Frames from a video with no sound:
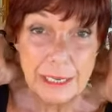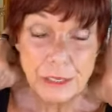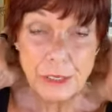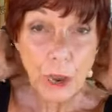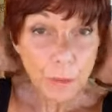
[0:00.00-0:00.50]

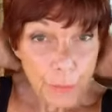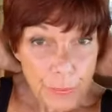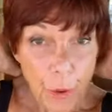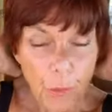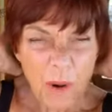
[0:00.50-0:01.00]
So
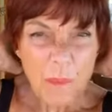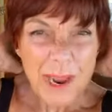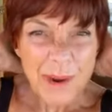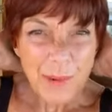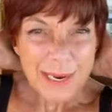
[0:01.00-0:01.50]
what
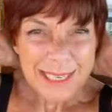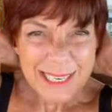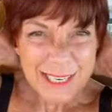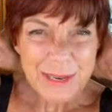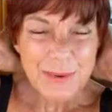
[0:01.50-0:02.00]
we're going to
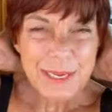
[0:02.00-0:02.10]
do